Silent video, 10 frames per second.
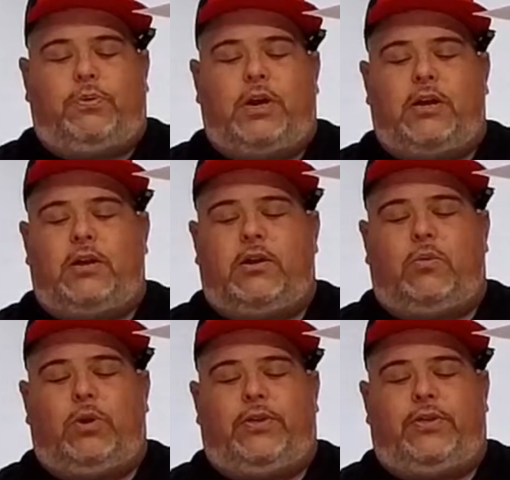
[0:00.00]
wall
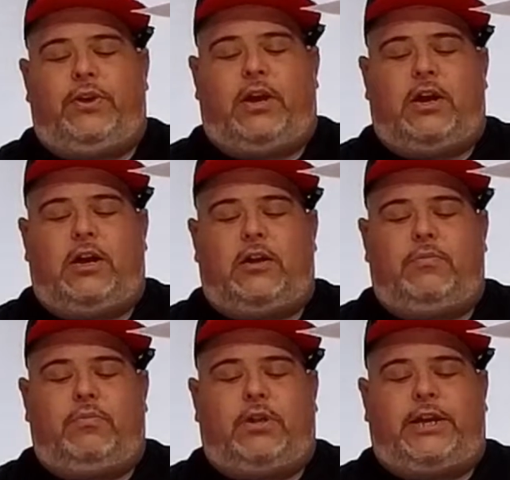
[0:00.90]
plug with
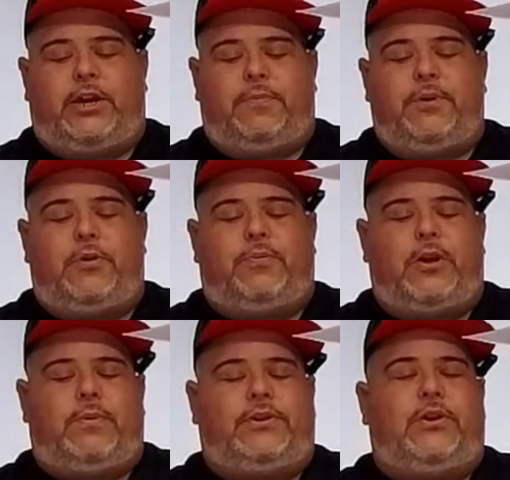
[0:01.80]
like a computer
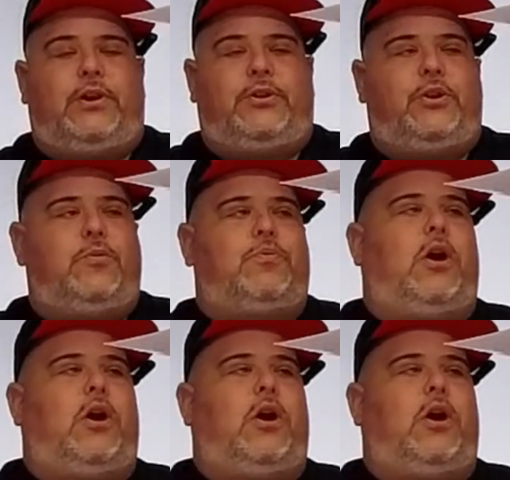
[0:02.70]
plug, but it's only a